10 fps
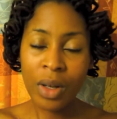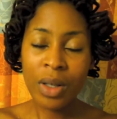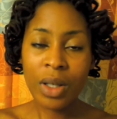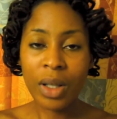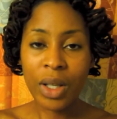
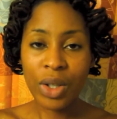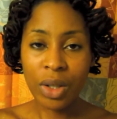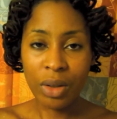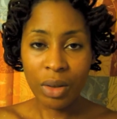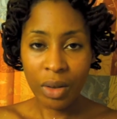
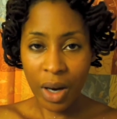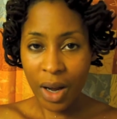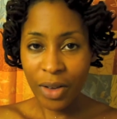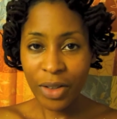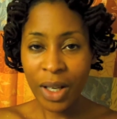Celestial
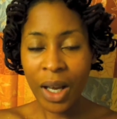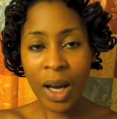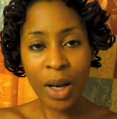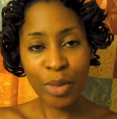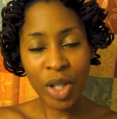Crown
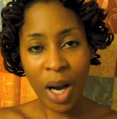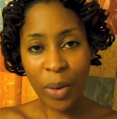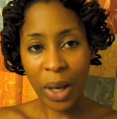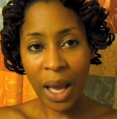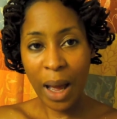
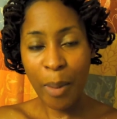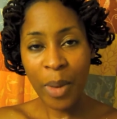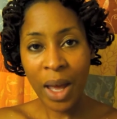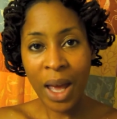shower cap,